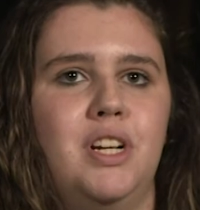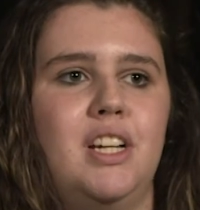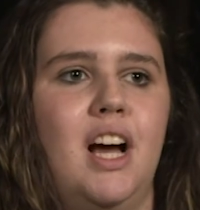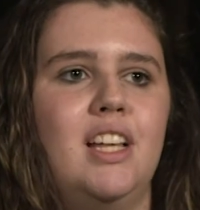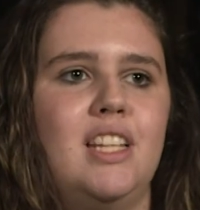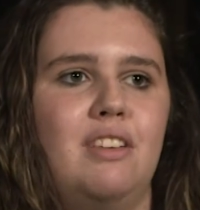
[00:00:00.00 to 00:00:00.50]

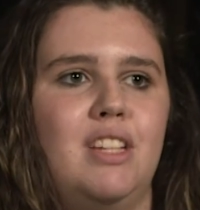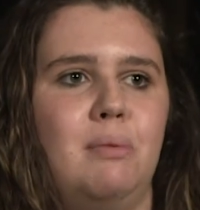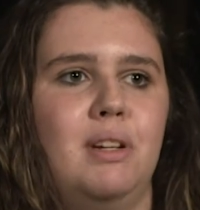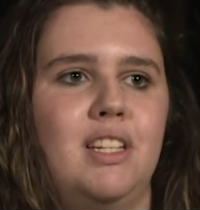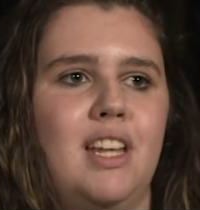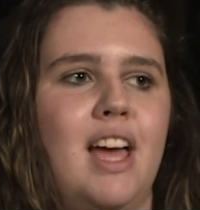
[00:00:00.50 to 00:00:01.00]
does, I was able
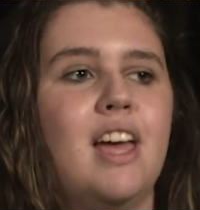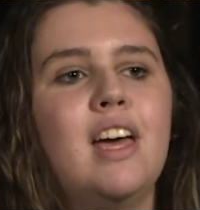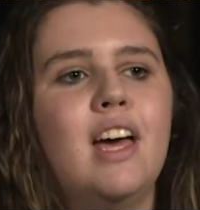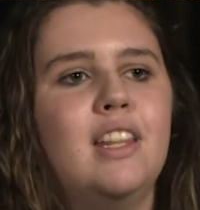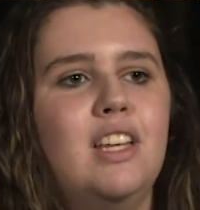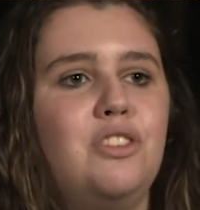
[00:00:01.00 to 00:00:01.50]
to say,
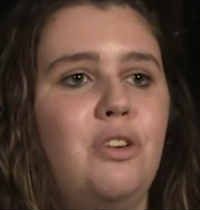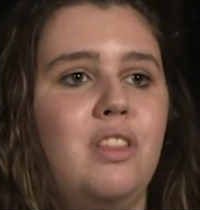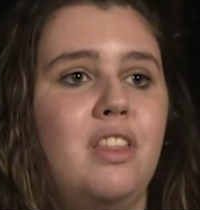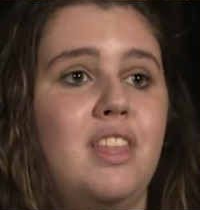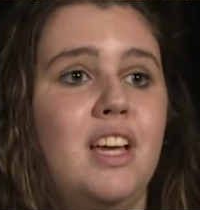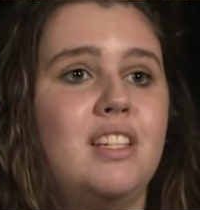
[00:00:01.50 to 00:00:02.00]
these are all
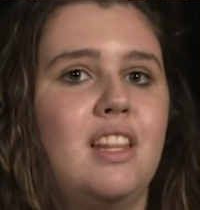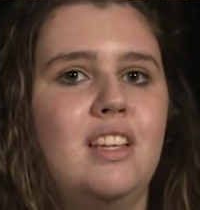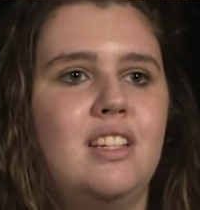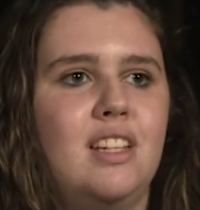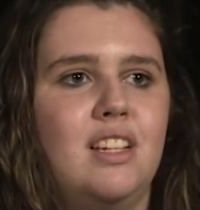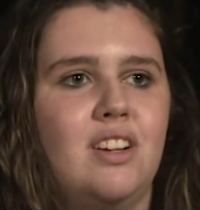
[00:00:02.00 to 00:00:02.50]
the things that
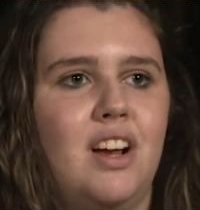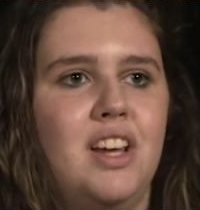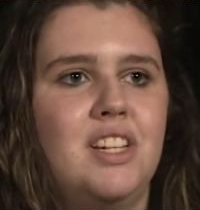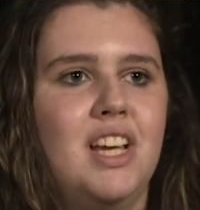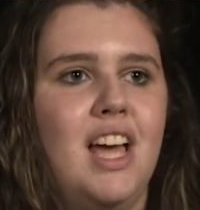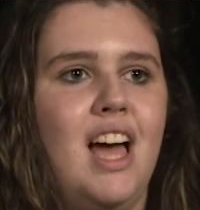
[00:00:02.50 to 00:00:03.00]
these things are
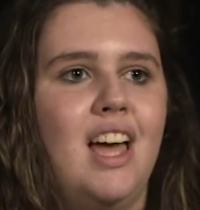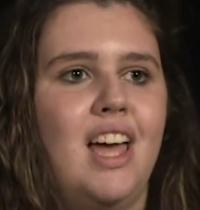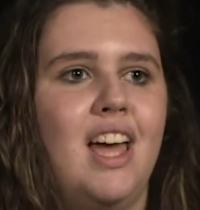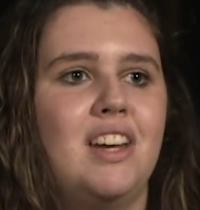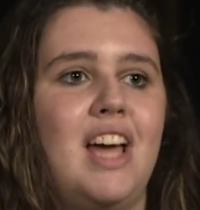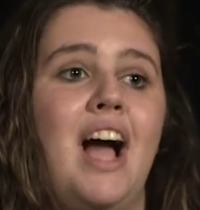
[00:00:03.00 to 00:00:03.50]
hinting at,
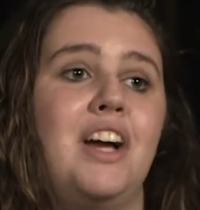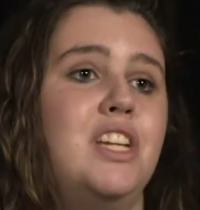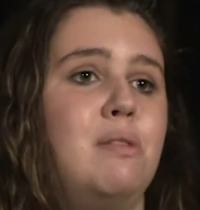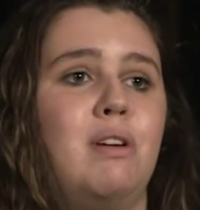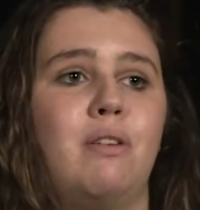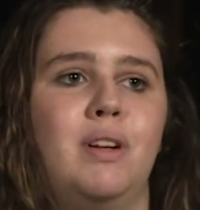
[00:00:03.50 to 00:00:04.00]
and
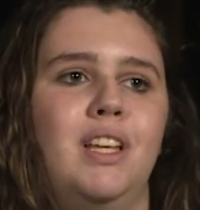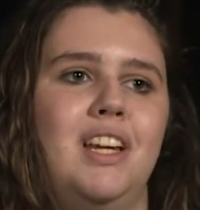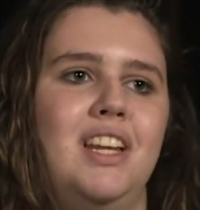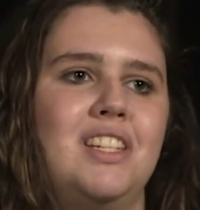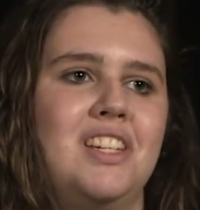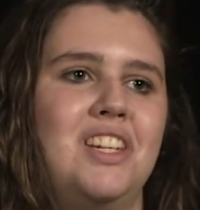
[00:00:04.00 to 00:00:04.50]
academia really
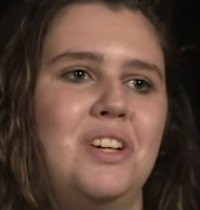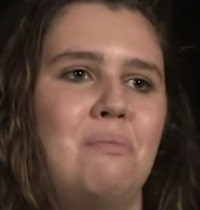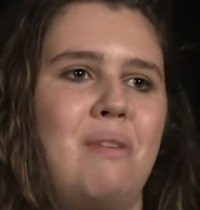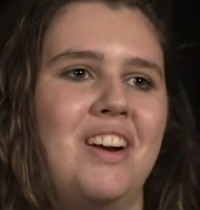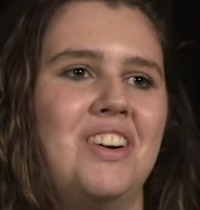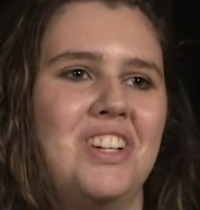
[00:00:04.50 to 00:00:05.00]
needs to do a
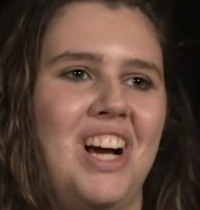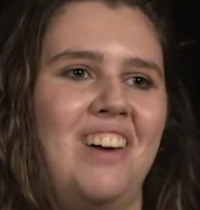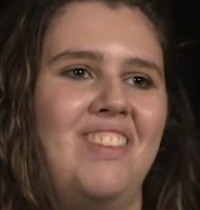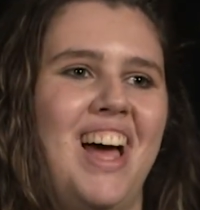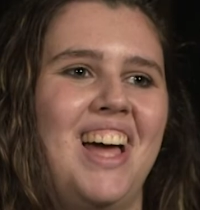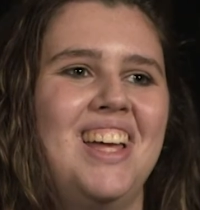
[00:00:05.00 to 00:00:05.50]
better
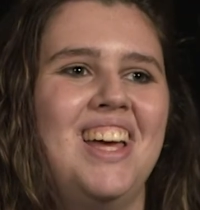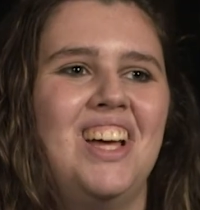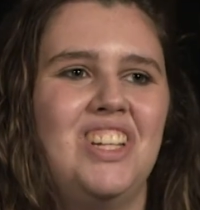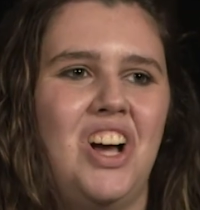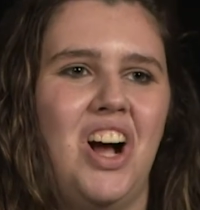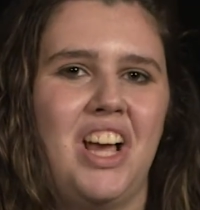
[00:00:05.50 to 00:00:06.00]
job at
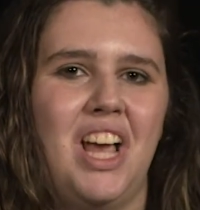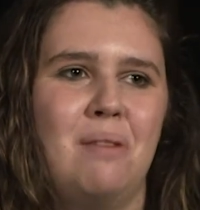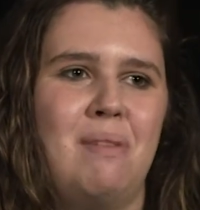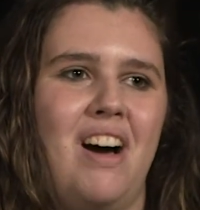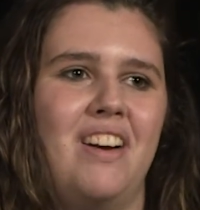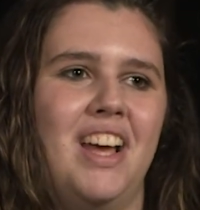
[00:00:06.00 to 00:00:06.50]
talking
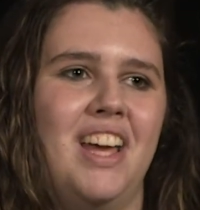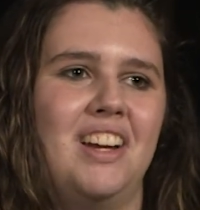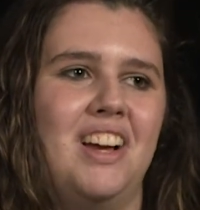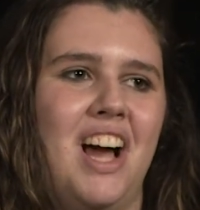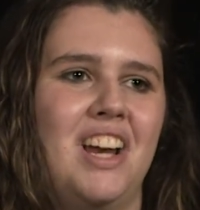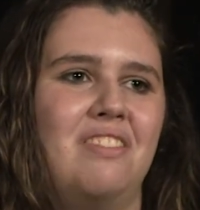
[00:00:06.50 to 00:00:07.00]
about it, and
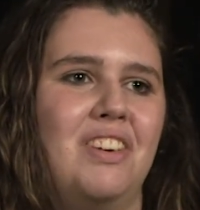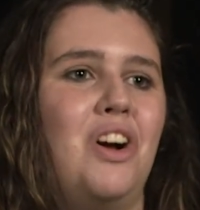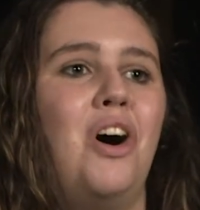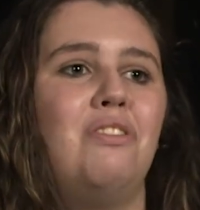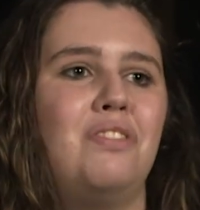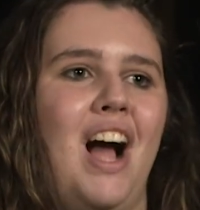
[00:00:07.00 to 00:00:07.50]
kind of a
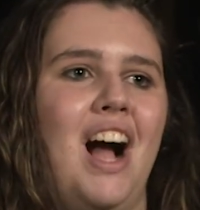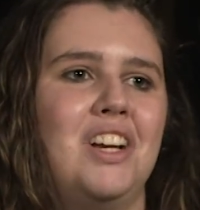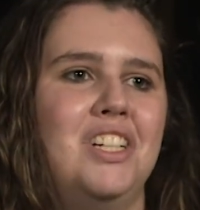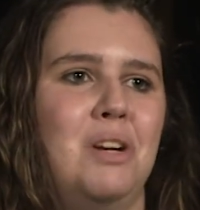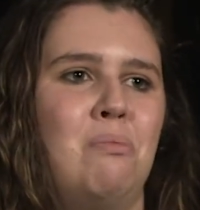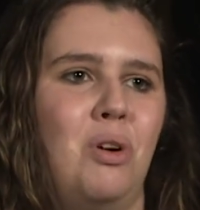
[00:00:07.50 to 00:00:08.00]
call for
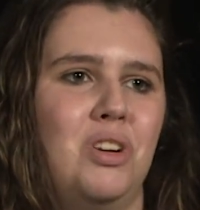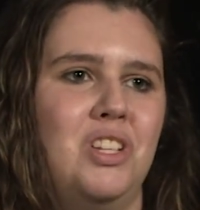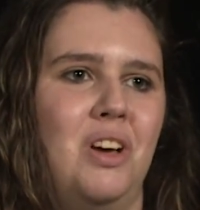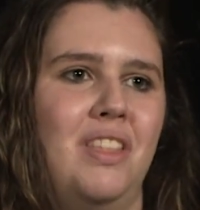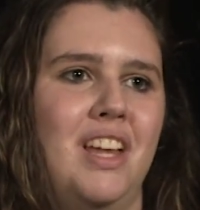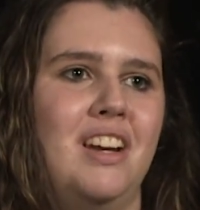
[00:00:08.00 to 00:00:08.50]
action more
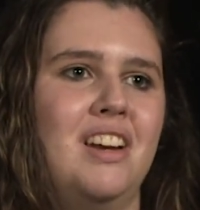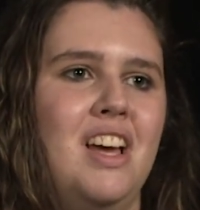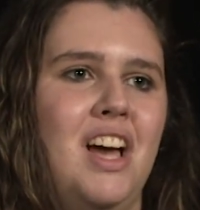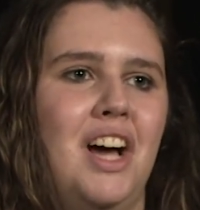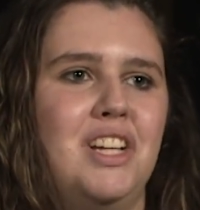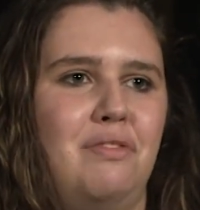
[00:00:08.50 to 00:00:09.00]
so than
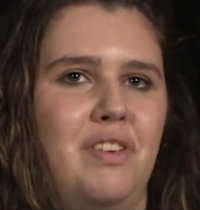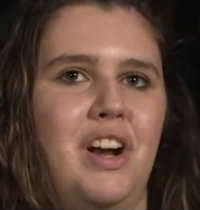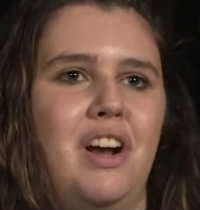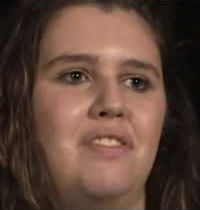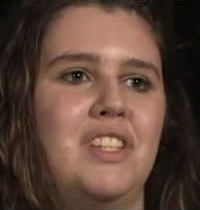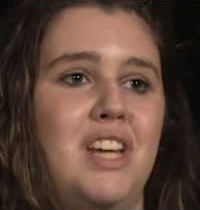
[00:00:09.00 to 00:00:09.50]
a
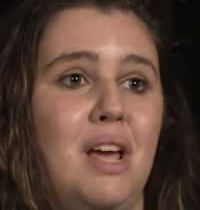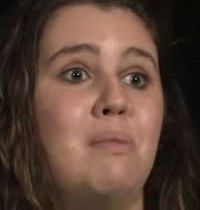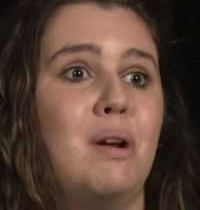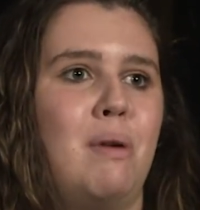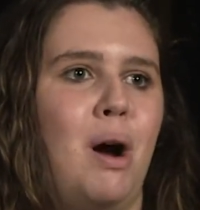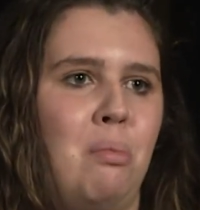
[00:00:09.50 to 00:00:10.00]
definitive
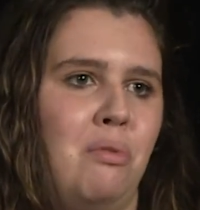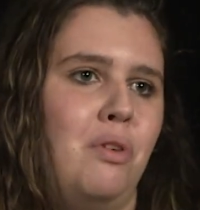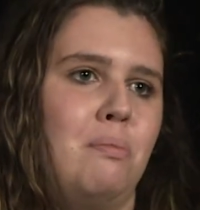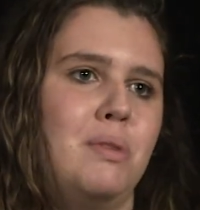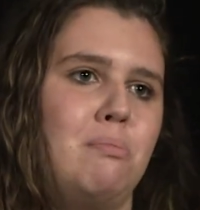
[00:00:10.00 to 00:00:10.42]
statement about performance